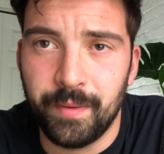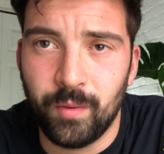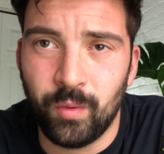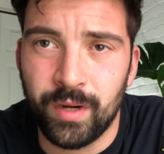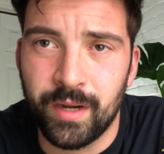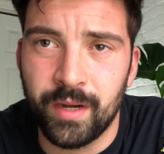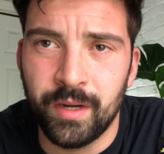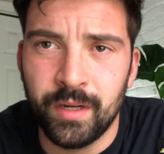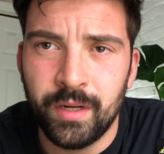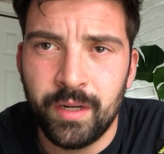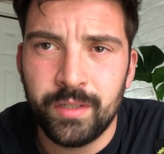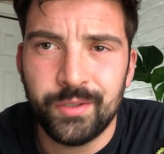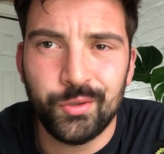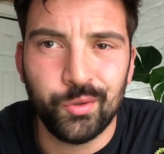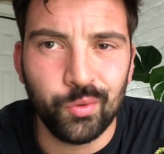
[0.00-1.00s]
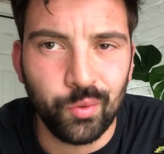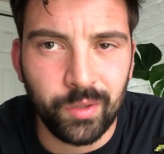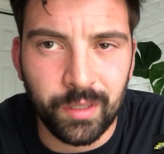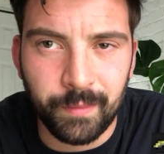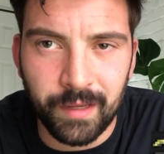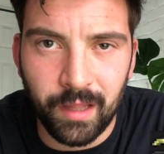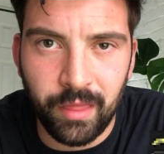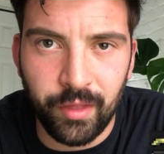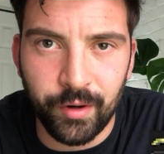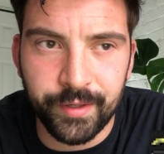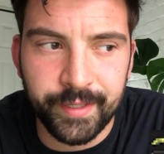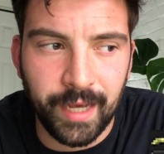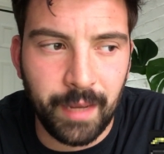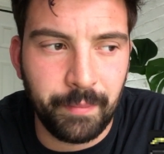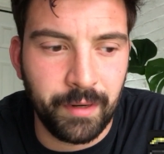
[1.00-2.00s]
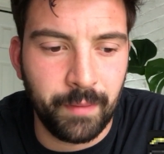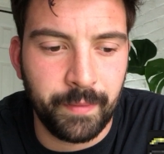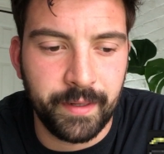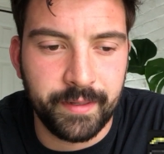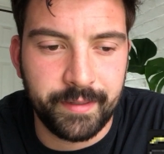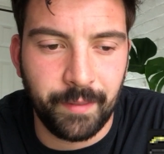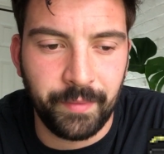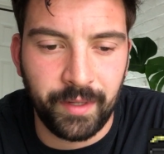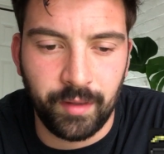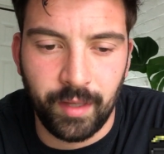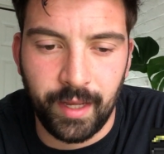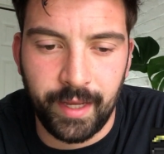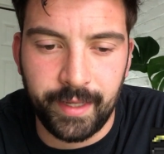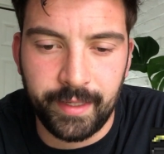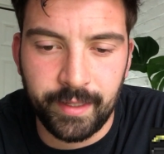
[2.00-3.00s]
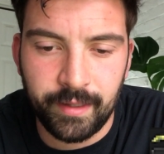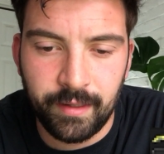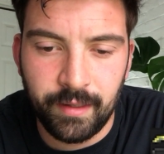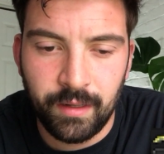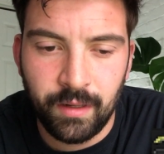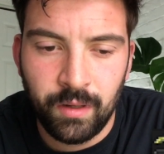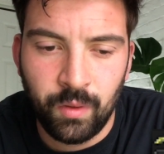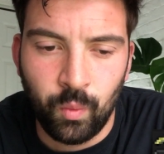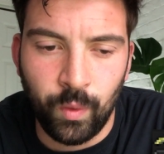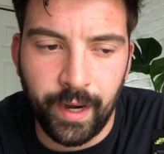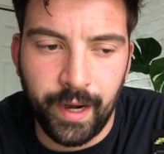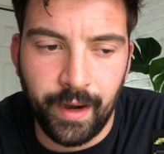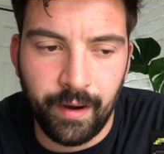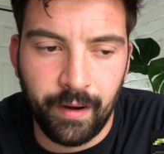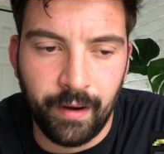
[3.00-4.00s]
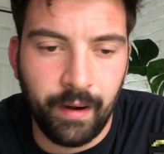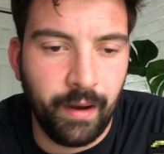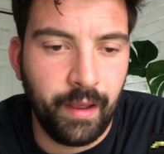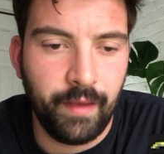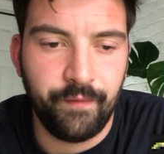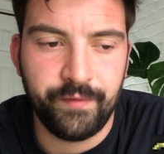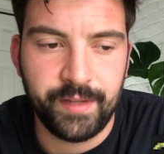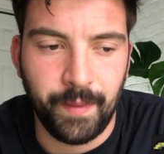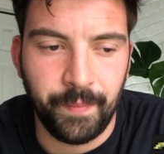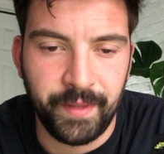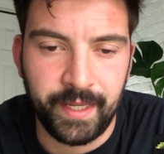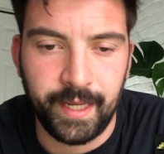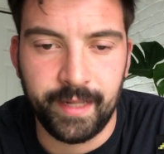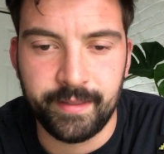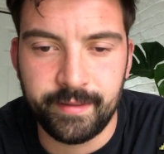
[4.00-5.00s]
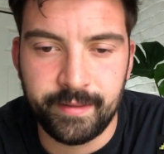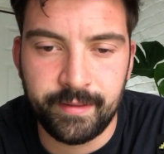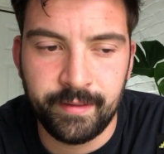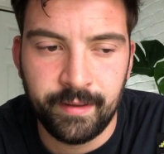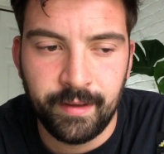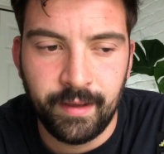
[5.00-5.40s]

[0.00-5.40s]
It wouldn't truly be a third type, but it'd be something like where if something gets,